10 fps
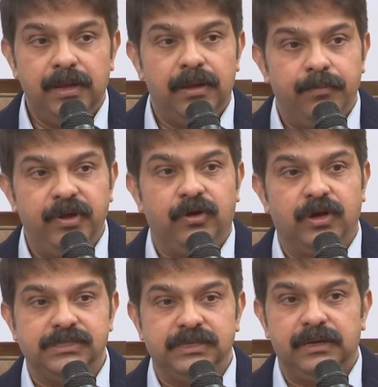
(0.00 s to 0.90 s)

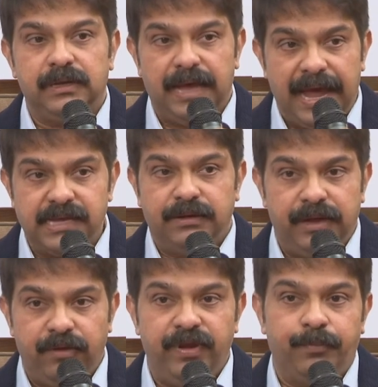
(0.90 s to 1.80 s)
Because I,
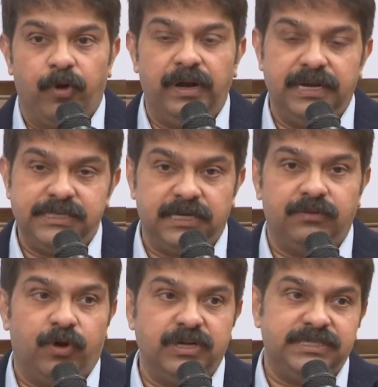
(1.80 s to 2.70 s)
every politician
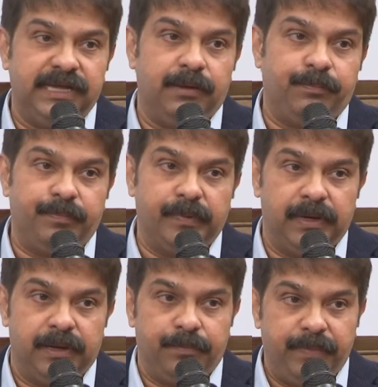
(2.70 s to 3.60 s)
wants their
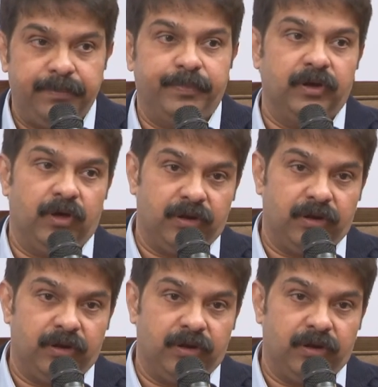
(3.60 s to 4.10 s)
uh, people or a